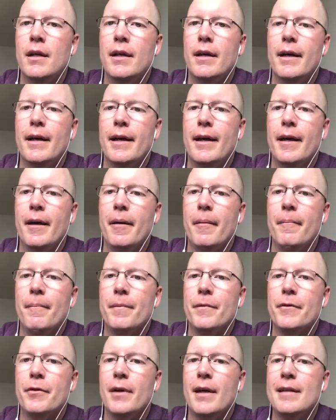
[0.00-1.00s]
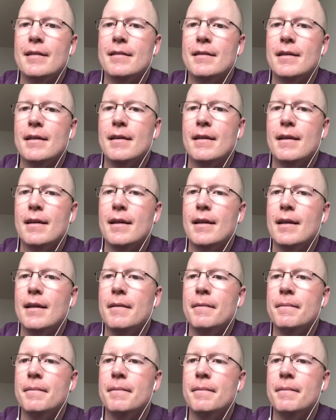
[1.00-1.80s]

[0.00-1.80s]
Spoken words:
so I see the